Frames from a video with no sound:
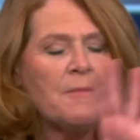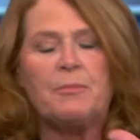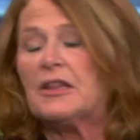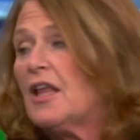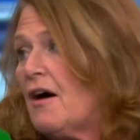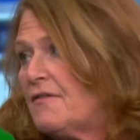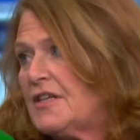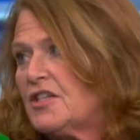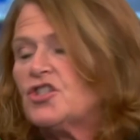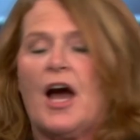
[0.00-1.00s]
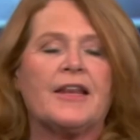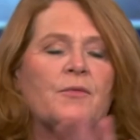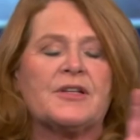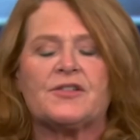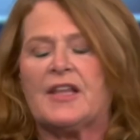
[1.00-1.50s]
Beloved. Johnny
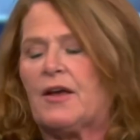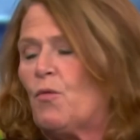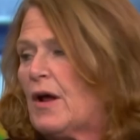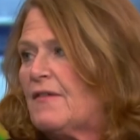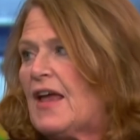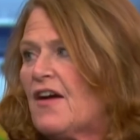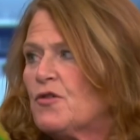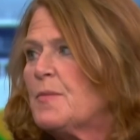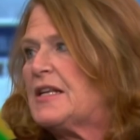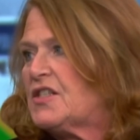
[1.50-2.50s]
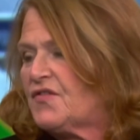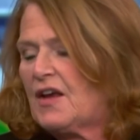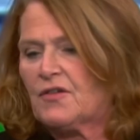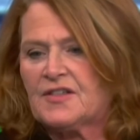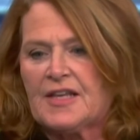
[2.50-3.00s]
was like one of everybody's
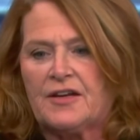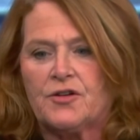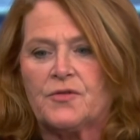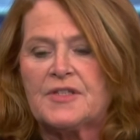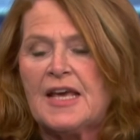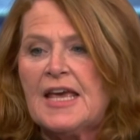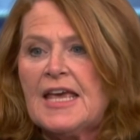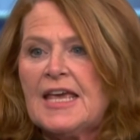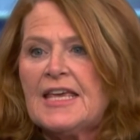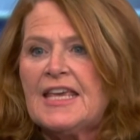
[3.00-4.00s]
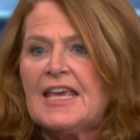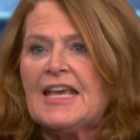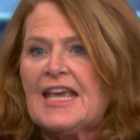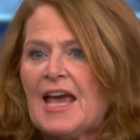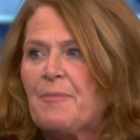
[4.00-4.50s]
favorite senators. He
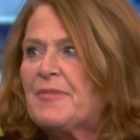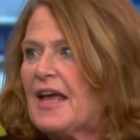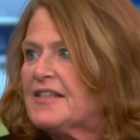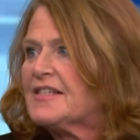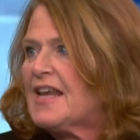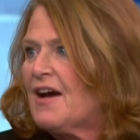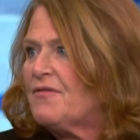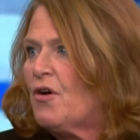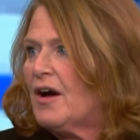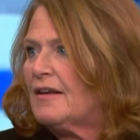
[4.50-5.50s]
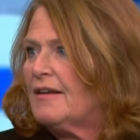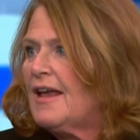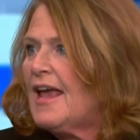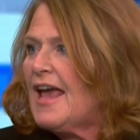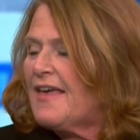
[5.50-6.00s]
kept that staff on,
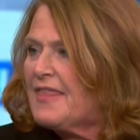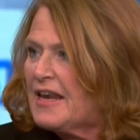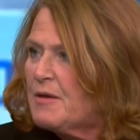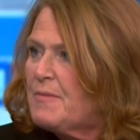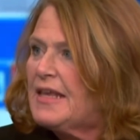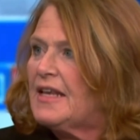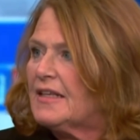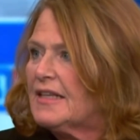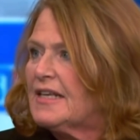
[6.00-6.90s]
and then immediately